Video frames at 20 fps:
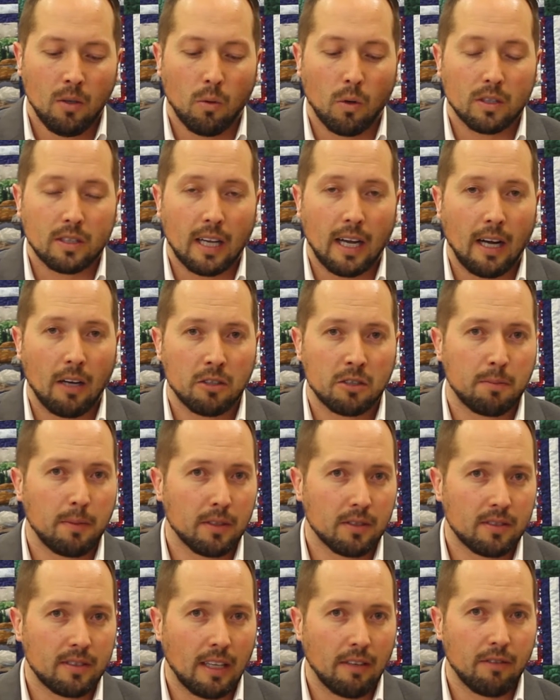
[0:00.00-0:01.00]
was House
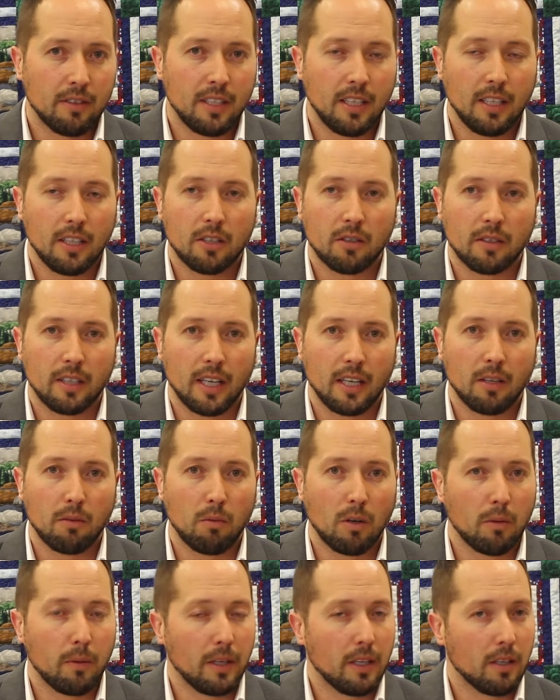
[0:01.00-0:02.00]
Bill 70
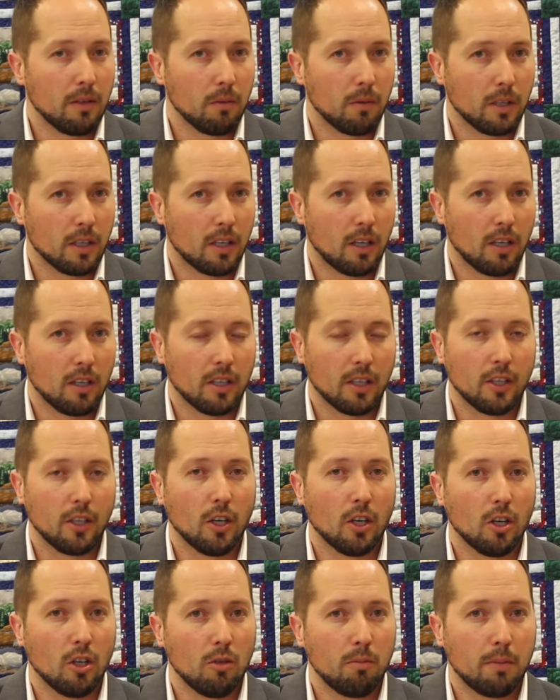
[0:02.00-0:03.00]
created what we would call
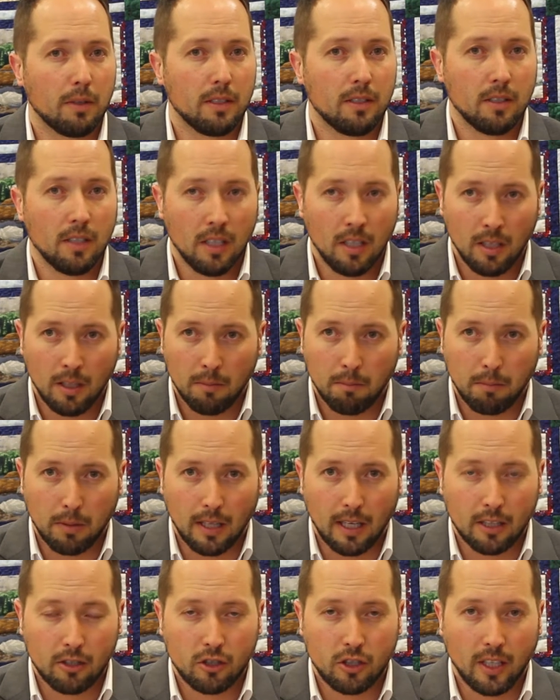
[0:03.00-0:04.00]
an open
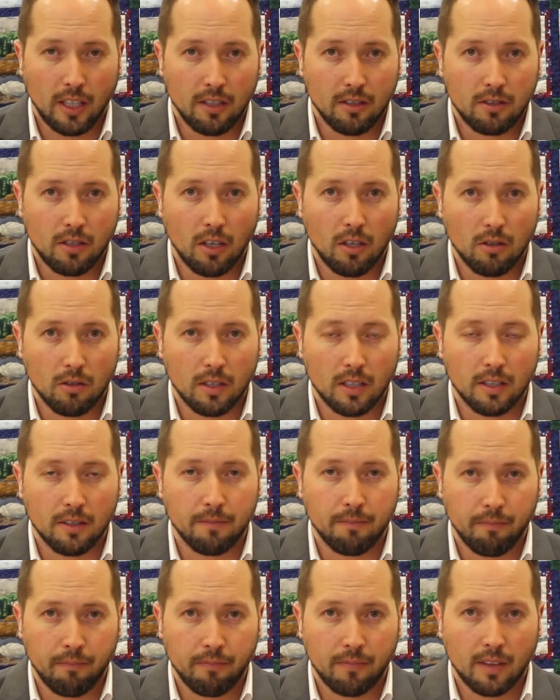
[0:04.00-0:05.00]
blockchain
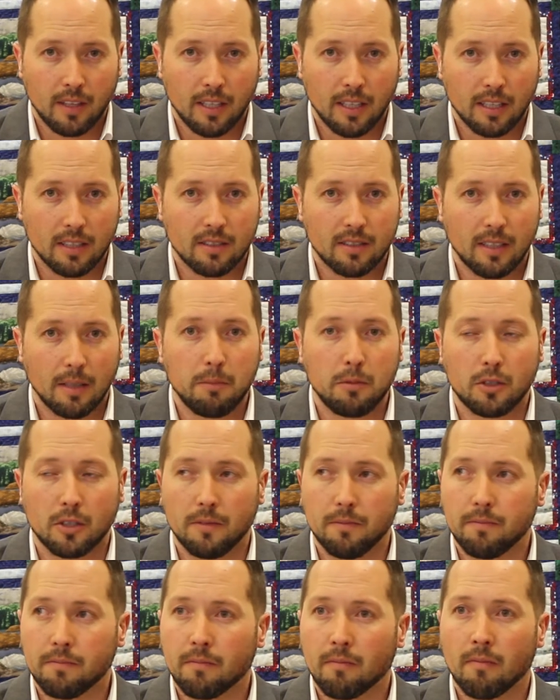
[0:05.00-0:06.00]
token
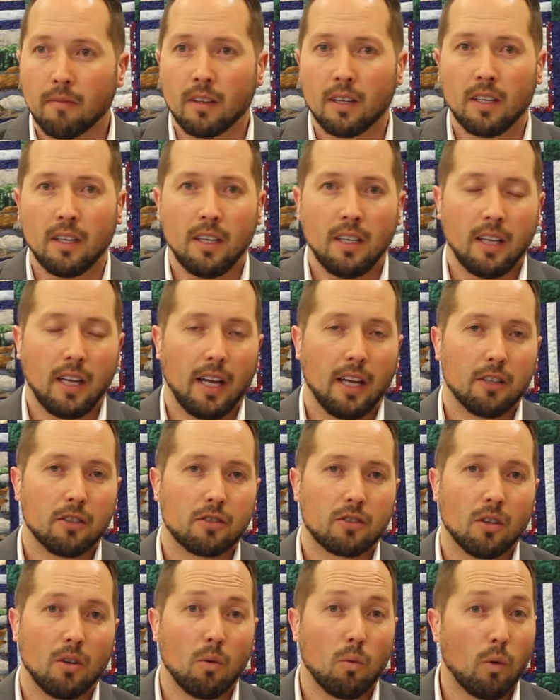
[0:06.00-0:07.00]
exemption.
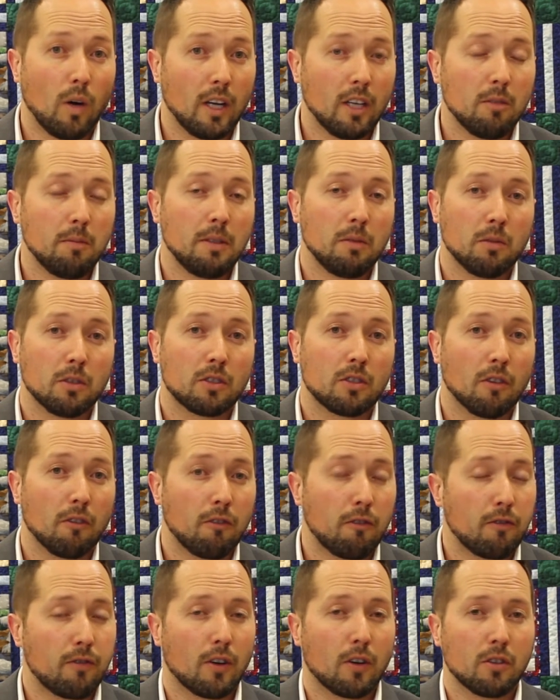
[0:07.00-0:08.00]
And so Wyoming was the
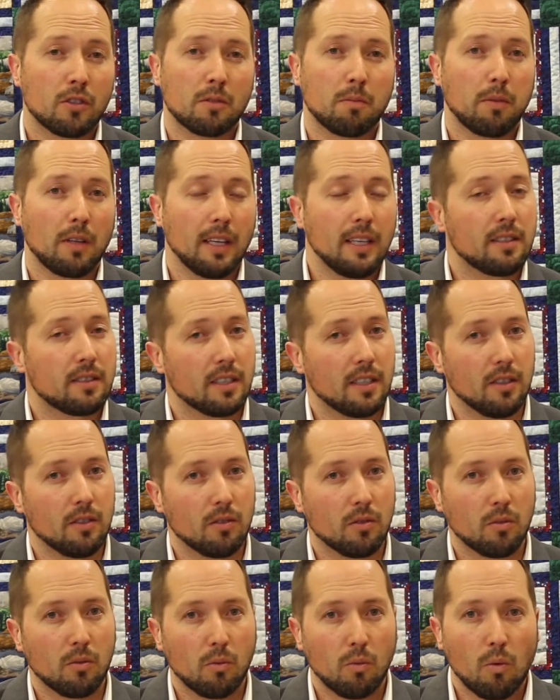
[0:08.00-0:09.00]
first place
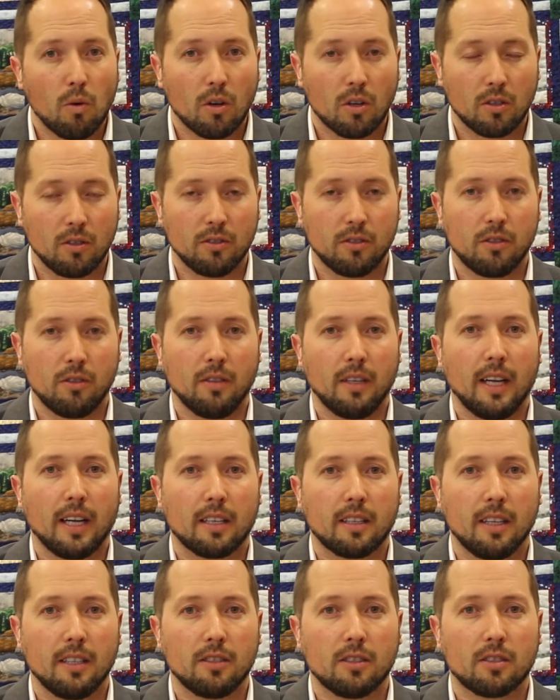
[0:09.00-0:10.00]
in the world to
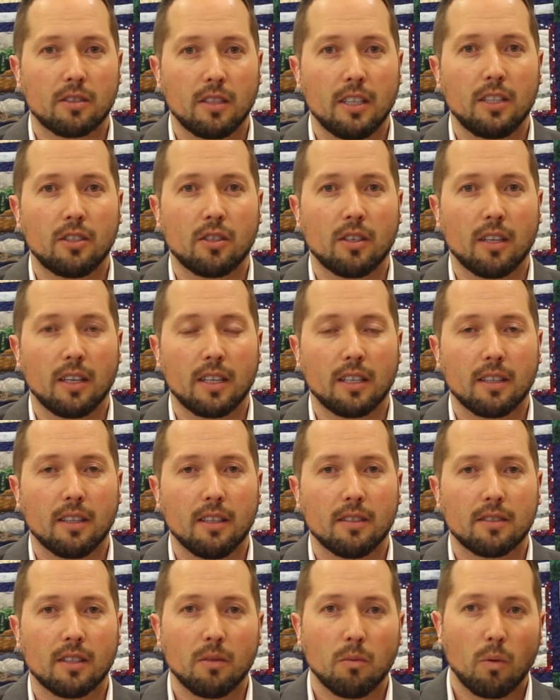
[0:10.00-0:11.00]
enact legislation like
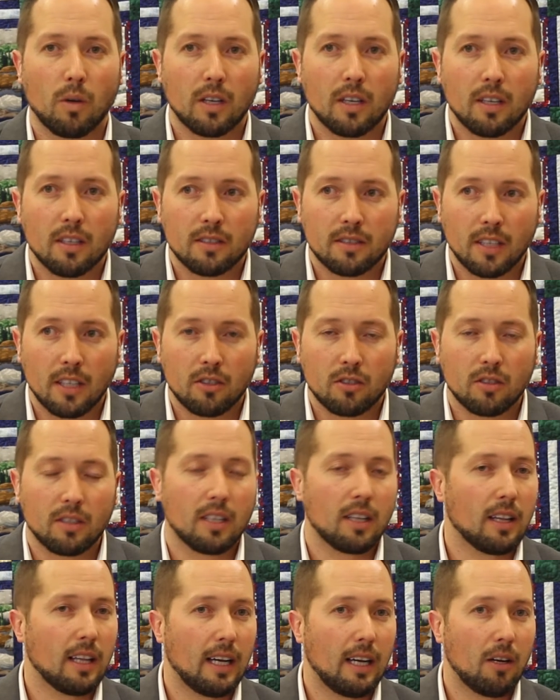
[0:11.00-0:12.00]
this. And what it
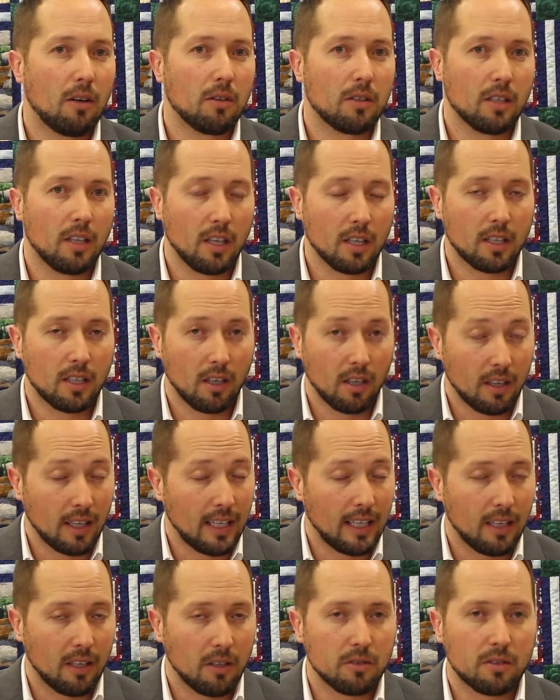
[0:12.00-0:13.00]
essentially
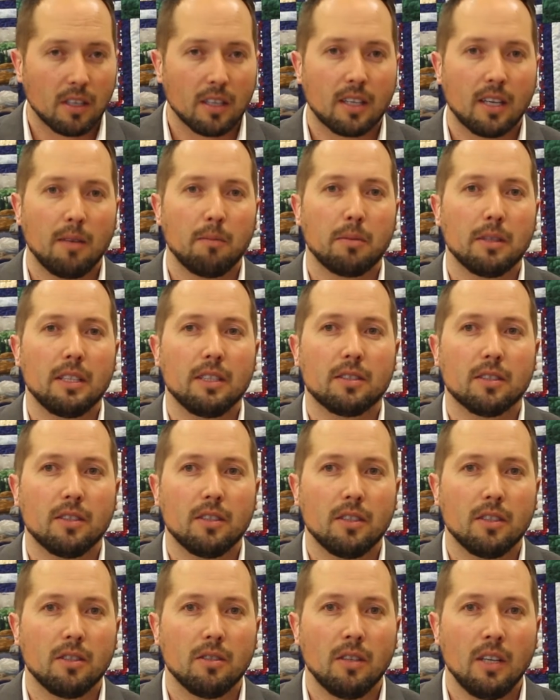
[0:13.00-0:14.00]
allows a company to
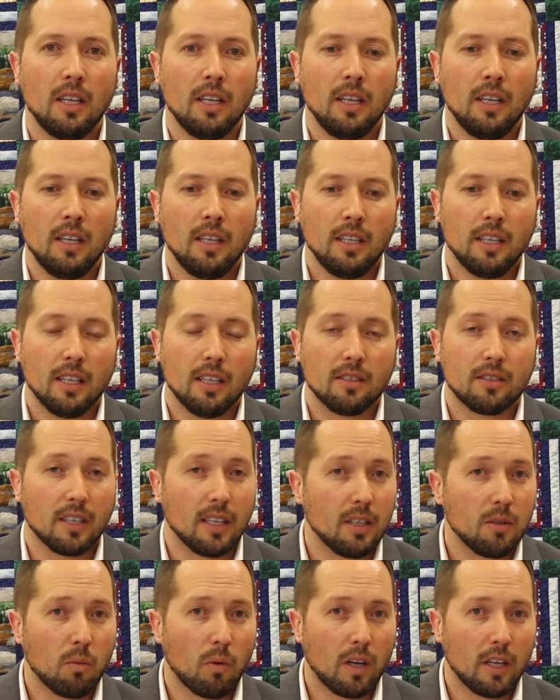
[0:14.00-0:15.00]
do is,
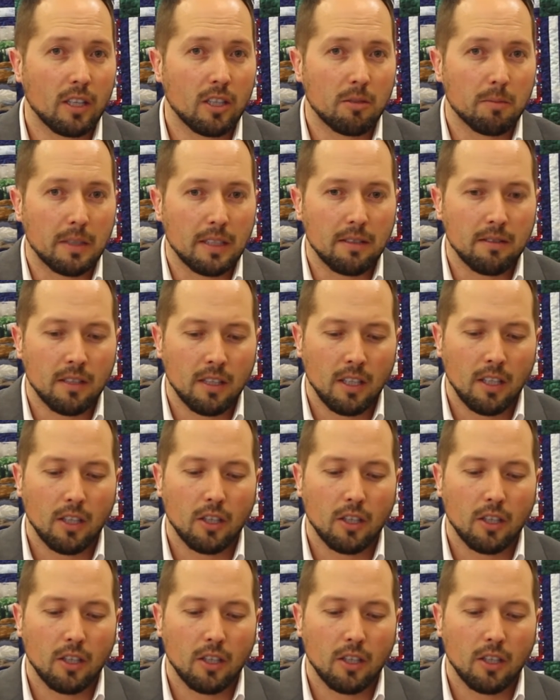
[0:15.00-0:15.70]
in Wyoming,